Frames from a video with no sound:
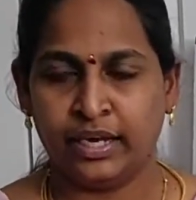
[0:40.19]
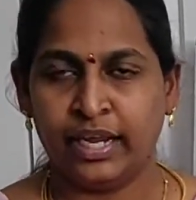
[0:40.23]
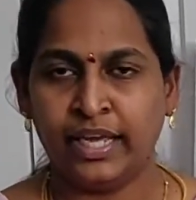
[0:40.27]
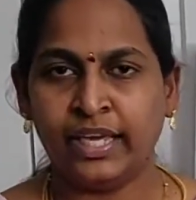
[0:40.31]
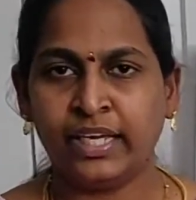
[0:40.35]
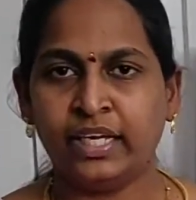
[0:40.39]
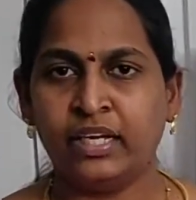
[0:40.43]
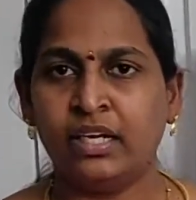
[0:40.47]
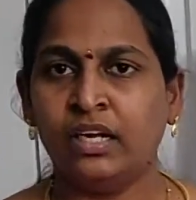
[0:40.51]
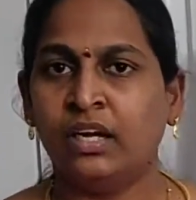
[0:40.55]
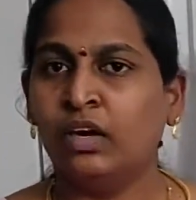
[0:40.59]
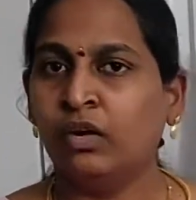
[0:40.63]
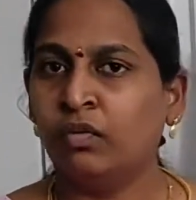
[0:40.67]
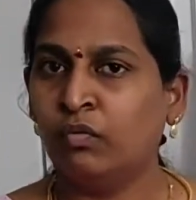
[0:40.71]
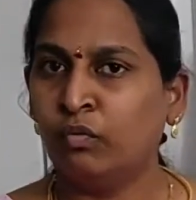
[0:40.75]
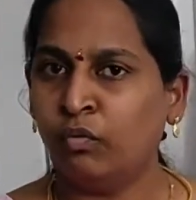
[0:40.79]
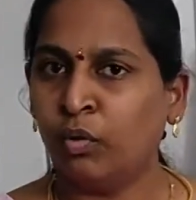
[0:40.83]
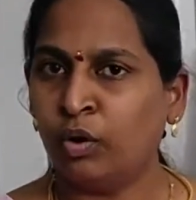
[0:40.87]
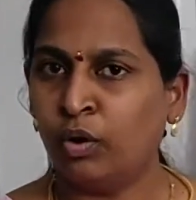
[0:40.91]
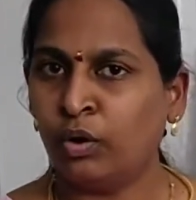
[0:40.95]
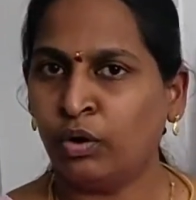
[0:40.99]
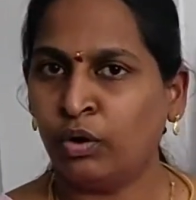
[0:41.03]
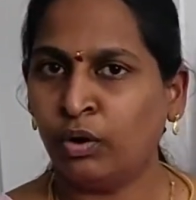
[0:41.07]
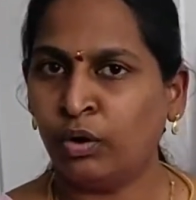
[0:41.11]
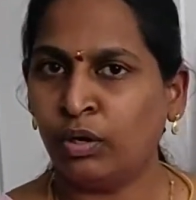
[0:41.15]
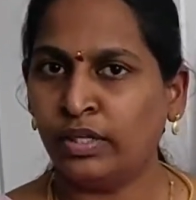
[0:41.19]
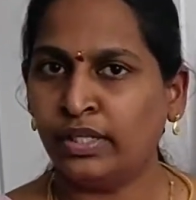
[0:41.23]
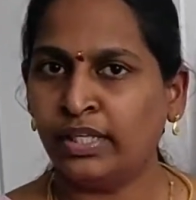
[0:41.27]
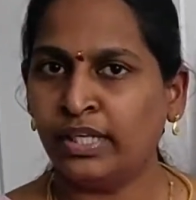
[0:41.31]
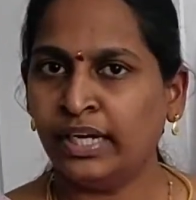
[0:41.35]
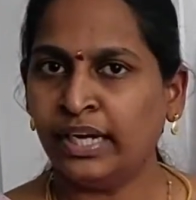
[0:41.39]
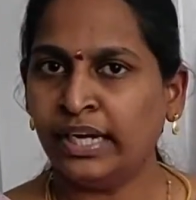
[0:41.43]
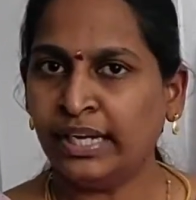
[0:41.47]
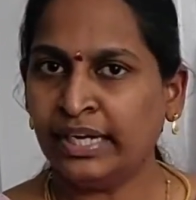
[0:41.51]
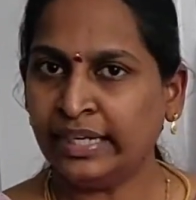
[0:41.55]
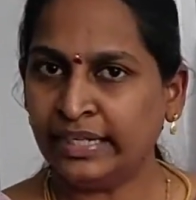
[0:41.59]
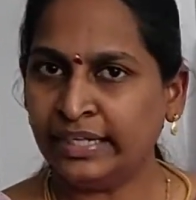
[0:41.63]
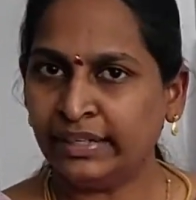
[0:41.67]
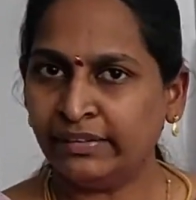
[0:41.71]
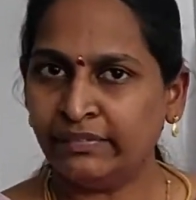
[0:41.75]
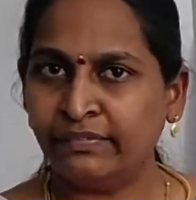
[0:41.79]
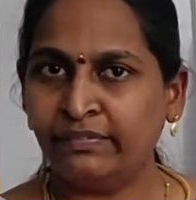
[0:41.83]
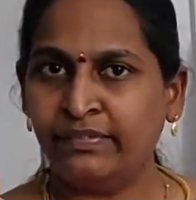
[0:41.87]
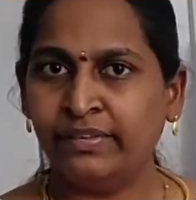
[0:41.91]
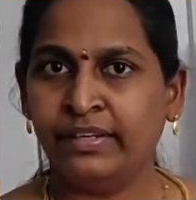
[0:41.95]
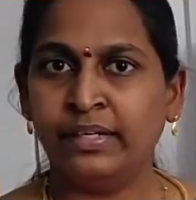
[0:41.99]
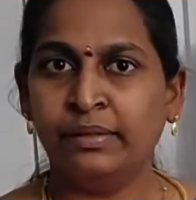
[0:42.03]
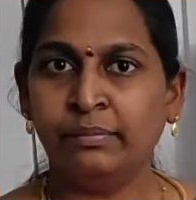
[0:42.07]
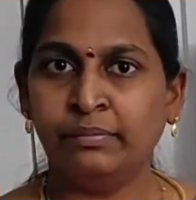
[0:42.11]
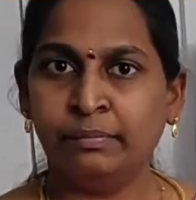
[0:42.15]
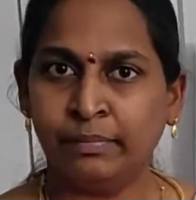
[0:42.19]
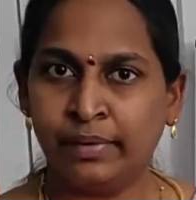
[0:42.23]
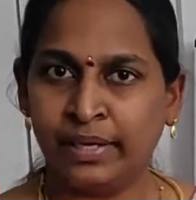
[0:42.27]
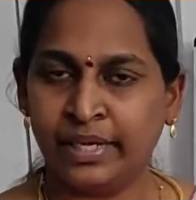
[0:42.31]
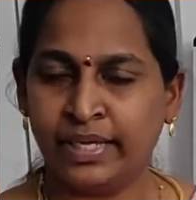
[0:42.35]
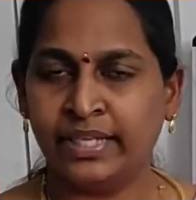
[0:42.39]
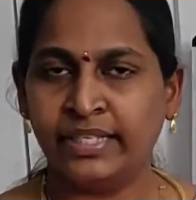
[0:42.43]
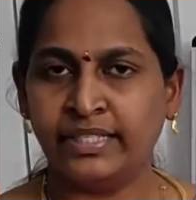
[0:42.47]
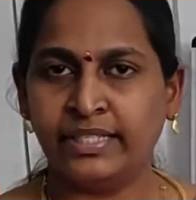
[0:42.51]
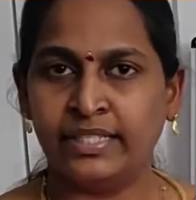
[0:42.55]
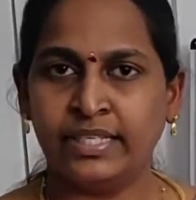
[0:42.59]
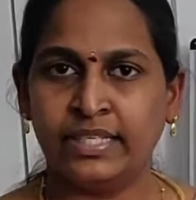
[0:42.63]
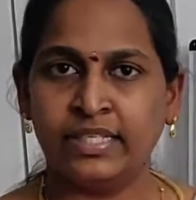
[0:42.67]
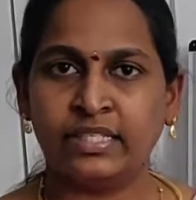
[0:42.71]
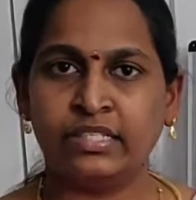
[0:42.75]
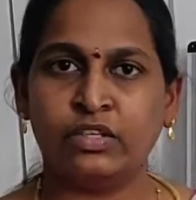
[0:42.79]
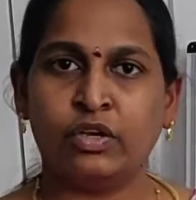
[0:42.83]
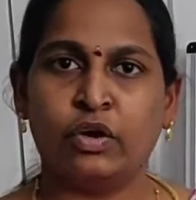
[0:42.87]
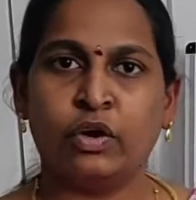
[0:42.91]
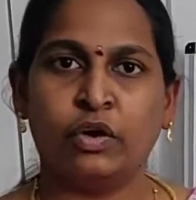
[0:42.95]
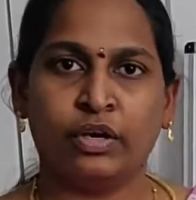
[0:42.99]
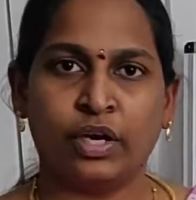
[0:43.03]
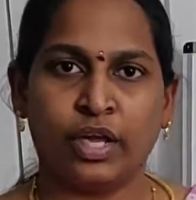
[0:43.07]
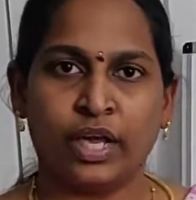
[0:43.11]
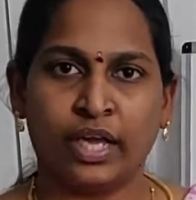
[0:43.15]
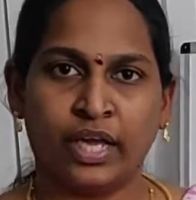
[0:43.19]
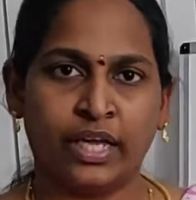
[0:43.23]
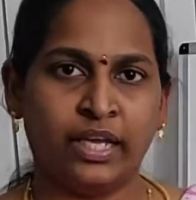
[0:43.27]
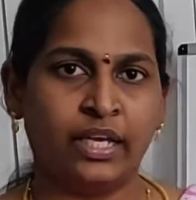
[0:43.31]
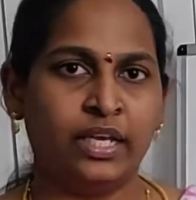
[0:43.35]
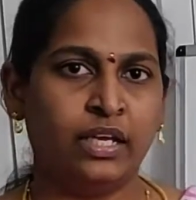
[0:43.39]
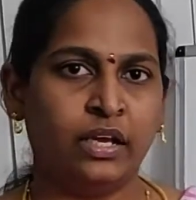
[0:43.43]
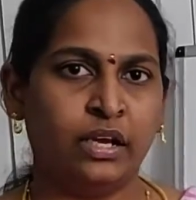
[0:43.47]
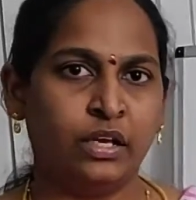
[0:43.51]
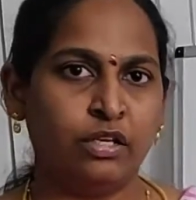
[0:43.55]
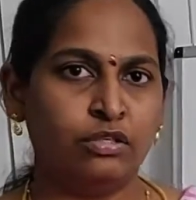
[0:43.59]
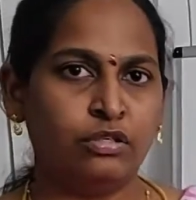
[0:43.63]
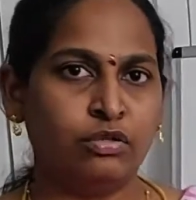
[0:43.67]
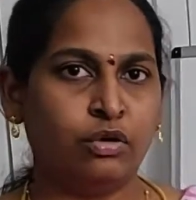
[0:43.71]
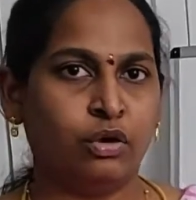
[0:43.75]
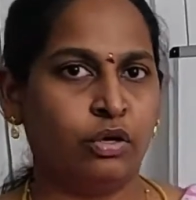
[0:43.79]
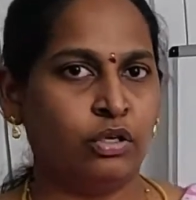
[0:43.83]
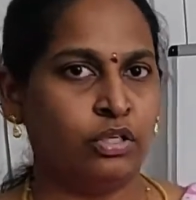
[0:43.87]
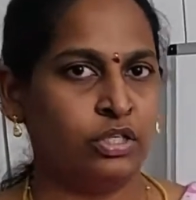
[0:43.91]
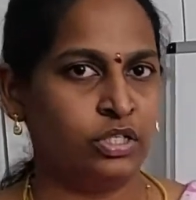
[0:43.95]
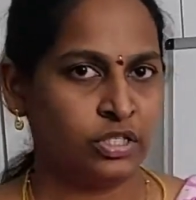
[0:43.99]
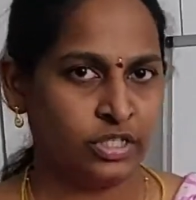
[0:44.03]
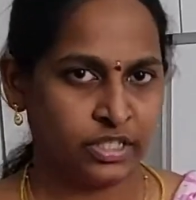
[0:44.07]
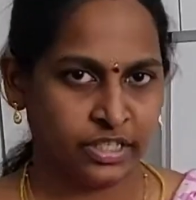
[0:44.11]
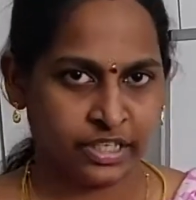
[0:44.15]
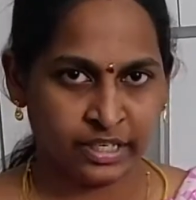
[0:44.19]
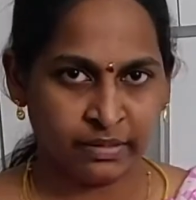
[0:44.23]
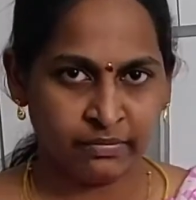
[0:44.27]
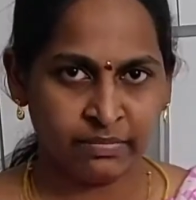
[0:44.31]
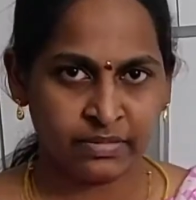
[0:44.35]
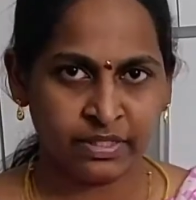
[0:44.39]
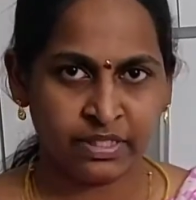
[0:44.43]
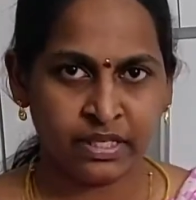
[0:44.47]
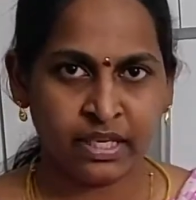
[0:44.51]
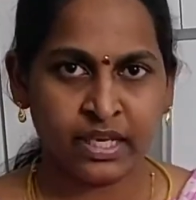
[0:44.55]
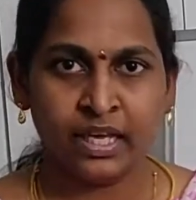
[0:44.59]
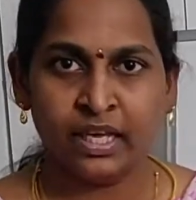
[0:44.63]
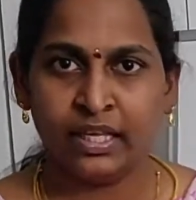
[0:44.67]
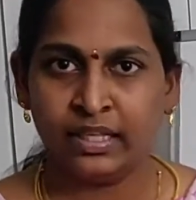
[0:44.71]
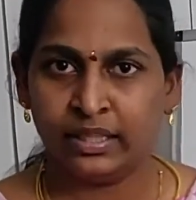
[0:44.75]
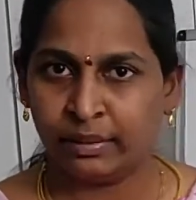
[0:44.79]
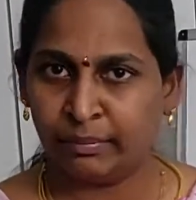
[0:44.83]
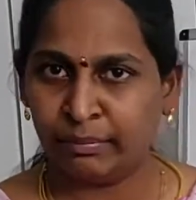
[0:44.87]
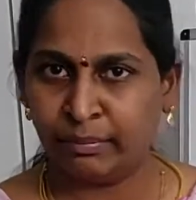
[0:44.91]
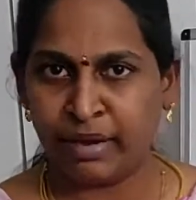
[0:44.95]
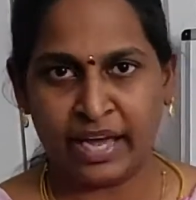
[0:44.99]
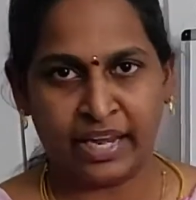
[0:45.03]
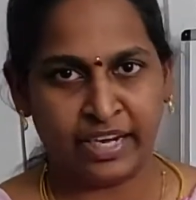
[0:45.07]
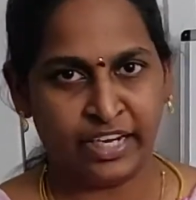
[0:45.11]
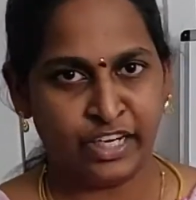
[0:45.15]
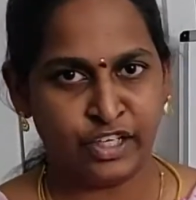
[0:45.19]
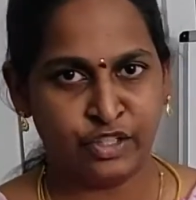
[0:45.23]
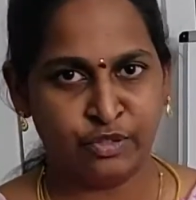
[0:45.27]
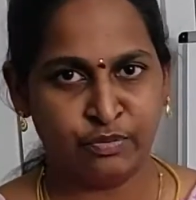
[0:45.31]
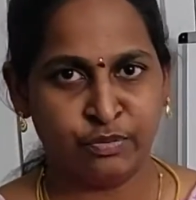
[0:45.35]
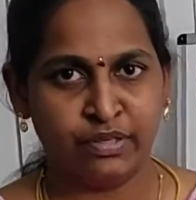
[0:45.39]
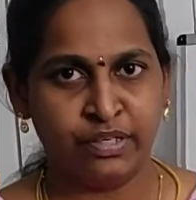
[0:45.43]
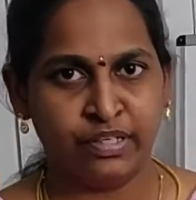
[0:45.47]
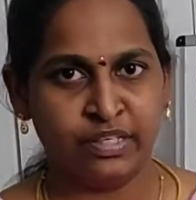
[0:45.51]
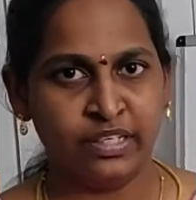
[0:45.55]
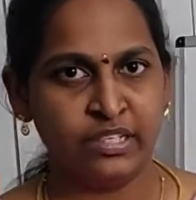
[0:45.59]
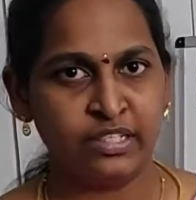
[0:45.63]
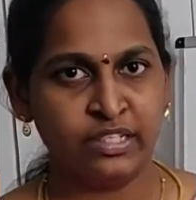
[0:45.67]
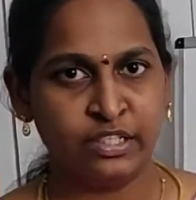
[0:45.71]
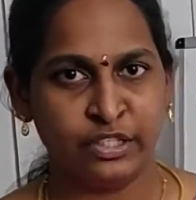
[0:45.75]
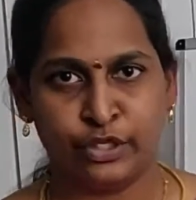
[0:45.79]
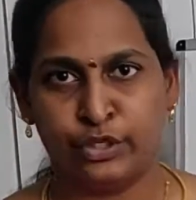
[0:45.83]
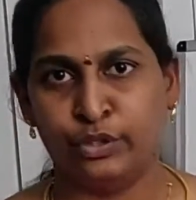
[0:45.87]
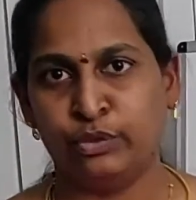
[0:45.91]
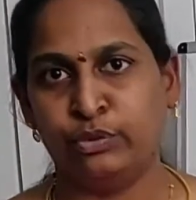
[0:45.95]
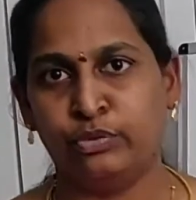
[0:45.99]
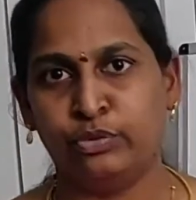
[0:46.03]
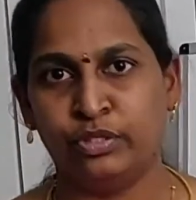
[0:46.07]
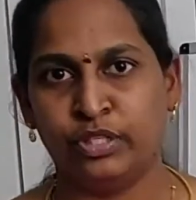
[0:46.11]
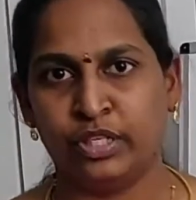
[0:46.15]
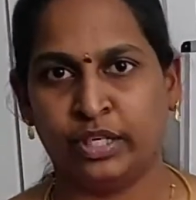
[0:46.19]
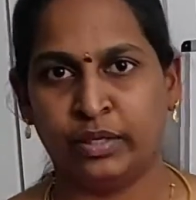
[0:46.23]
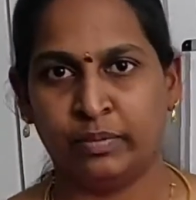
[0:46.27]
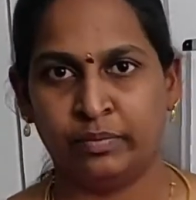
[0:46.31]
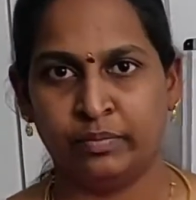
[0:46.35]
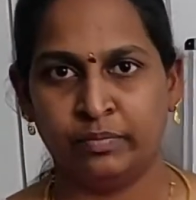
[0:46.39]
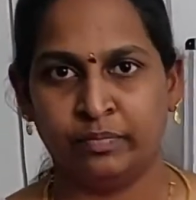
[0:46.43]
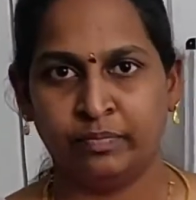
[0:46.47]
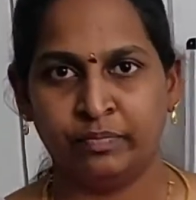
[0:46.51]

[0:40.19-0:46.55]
like what are all the different places or areas or streams the management is using.